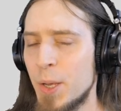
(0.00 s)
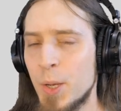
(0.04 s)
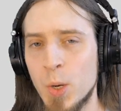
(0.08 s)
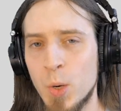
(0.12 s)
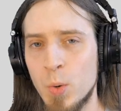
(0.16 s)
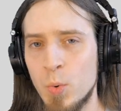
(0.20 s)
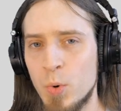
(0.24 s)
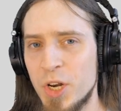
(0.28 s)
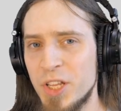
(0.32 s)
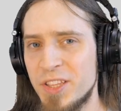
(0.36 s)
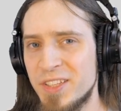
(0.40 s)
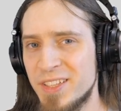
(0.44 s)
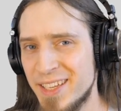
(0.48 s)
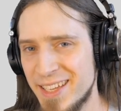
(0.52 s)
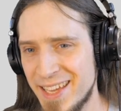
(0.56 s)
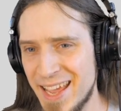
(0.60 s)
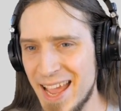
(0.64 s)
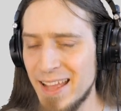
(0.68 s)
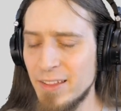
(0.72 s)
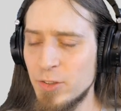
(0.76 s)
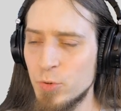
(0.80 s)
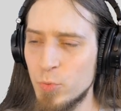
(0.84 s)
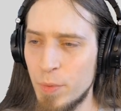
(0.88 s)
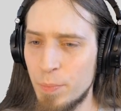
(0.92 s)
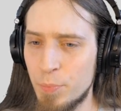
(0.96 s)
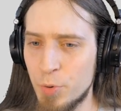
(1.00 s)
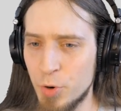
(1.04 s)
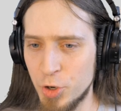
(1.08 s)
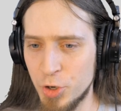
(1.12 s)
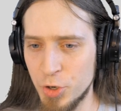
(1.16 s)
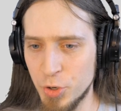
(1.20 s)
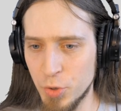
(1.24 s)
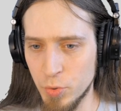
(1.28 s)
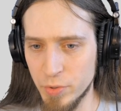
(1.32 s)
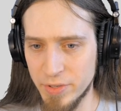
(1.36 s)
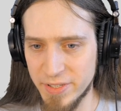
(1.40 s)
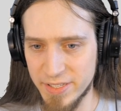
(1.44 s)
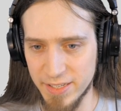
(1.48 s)
What it can't
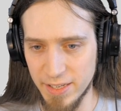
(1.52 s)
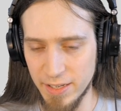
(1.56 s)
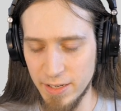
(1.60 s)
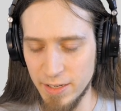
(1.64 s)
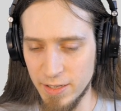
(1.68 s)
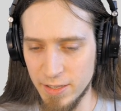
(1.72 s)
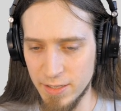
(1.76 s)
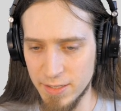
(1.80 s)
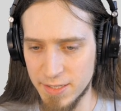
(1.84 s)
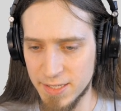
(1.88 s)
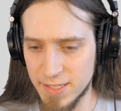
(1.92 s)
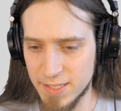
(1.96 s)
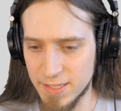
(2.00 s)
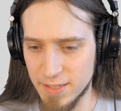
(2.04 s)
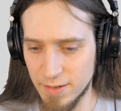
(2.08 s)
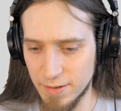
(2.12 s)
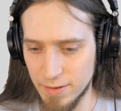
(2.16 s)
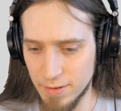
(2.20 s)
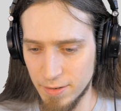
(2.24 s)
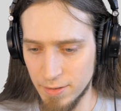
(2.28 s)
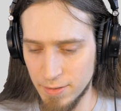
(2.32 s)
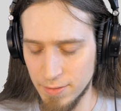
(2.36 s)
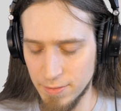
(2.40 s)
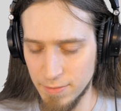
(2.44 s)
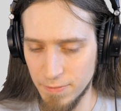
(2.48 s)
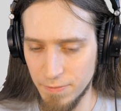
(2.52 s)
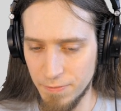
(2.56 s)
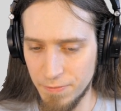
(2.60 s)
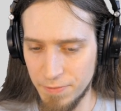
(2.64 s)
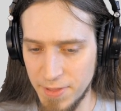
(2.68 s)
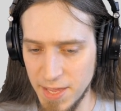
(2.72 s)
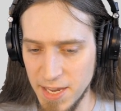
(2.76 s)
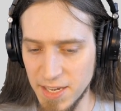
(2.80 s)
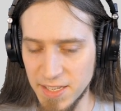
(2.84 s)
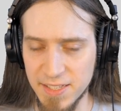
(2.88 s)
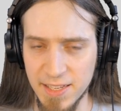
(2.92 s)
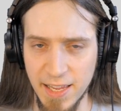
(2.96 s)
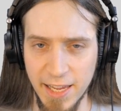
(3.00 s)
reproduce is
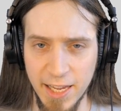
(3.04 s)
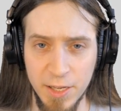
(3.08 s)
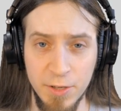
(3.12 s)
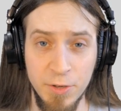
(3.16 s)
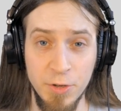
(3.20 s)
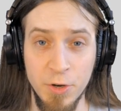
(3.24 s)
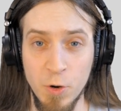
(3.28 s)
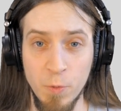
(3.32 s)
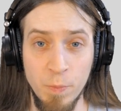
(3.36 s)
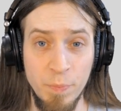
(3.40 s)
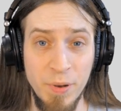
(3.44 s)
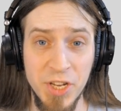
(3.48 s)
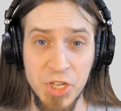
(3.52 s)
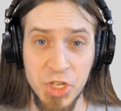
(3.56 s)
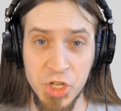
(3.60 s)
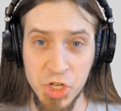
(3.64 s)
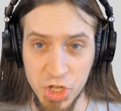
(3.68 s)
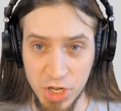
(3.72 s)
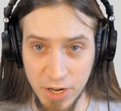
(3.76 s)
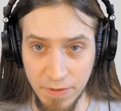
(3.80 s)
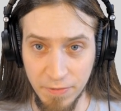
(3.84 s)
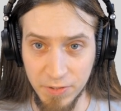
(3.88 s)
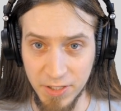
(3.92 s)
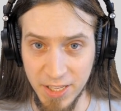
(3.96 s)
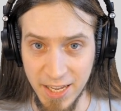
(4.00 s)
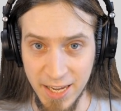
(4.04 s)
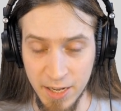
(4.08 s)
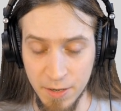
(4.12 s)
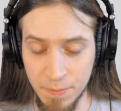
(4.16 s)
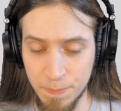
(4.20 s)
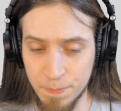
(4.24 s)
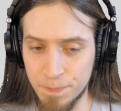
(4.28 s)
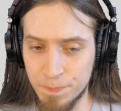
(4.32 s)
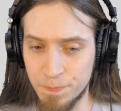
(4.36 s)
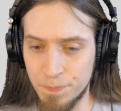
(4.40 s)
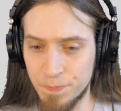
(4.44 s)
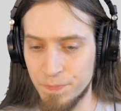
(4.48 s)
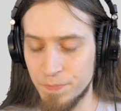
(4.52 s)
things like, you know, pitch shifting.
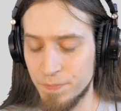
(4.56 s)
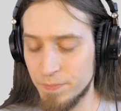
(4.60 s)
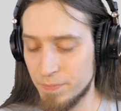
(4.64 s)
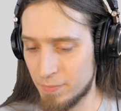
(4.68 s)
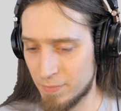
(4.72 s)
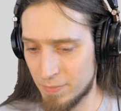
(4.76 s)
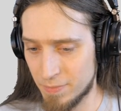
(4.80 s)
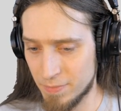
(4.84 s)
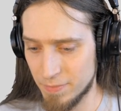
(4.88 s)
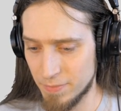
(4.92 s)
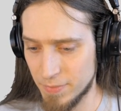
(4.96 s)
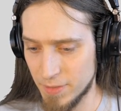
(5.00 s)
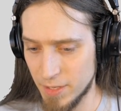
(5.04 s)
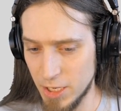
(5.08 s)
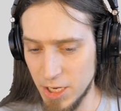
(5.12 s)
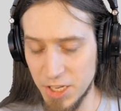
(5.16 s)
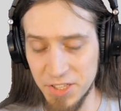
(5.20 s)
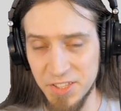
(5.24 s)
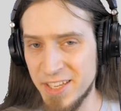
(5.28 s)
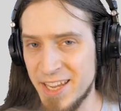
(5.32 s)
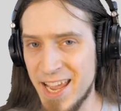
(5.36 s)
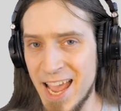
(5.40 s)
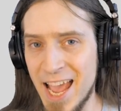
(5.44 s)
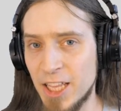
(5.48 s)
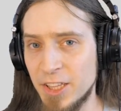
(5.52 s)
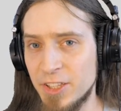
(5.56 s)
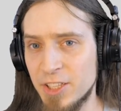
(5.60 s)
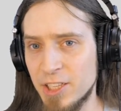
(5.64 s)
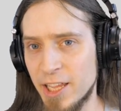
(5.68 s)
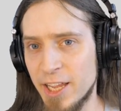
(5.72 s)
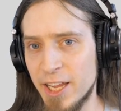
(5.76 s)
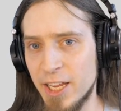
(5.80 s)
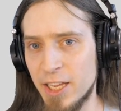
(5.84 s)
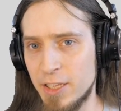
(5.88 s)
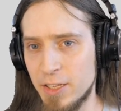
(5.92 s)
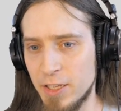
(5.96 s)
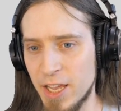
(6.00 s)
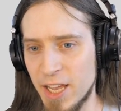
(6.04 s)
It can't,
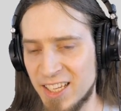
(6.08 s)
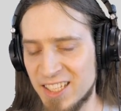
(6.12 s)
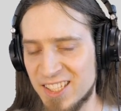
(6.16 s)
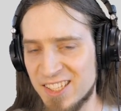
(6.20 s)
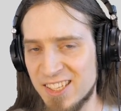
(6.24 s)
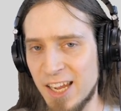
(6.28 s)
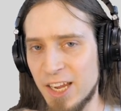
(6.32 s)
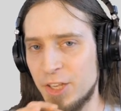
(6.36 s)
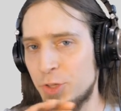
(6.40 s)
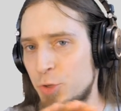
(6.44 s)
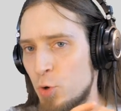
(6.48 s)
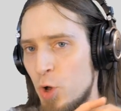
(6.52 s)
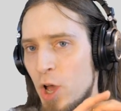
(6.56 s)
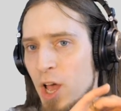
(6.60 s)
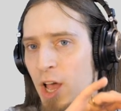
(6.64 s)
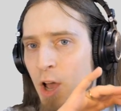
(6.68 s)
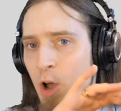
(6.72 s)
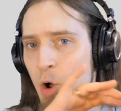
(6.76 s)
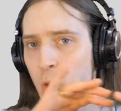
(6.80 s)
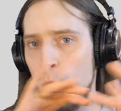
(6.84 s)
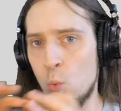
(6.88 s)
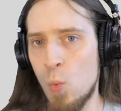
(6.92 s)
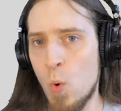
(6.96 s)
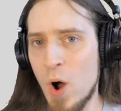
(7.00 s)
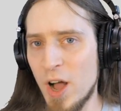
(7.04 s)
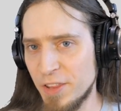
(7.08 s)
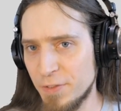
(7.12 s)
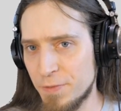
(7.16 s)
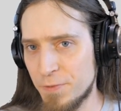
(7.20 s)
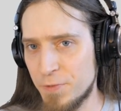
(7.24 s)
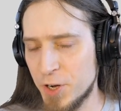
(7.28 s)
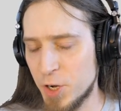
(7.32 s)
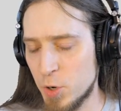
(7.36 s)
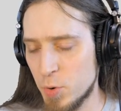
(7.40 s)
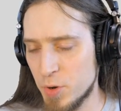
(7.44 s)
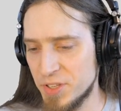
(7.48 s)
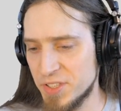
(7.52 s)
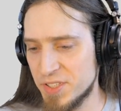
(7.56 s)
like, excite one
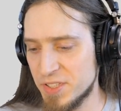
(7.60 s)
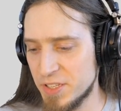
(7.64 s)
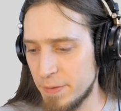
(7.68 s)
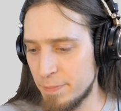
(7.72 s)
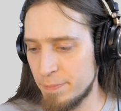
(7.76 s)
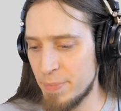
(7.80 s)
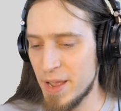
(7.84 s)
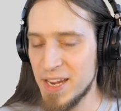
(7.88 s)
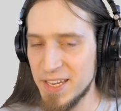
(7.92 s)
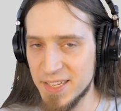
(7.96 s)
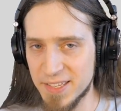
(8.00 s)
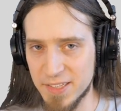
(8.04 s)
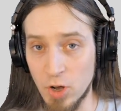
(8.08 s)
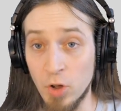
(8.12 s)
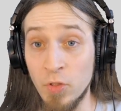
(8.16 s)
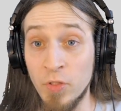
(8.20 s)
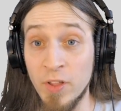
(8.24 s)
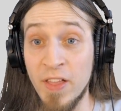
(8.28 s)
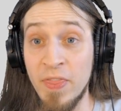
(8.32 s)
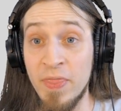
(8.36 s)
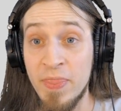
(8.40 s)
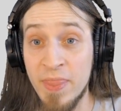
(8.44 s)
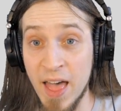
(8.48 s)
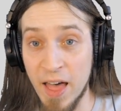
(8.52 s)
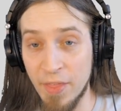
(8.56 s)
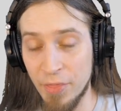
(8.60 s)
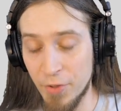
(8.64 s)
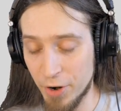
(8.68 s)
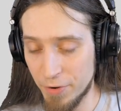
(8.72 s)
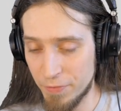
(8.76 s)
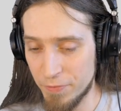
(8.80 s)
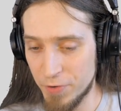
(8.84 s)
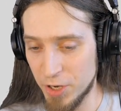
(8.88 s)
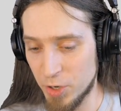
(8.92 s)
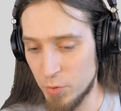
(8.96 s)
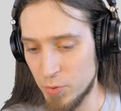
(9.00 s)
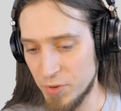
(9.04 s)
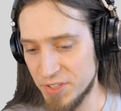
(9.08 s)
frequency based on another
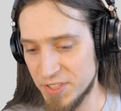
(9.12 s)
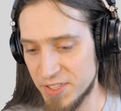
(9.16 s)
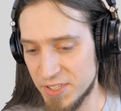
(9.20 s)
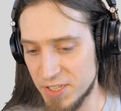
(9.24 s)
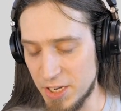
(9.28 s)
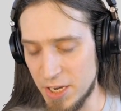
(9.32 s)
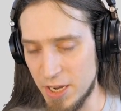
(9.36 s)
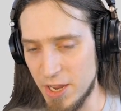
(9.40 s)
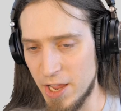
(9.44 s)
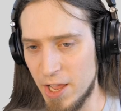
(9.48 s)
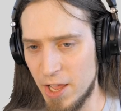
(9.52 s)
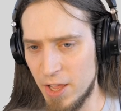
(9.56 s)
frequency.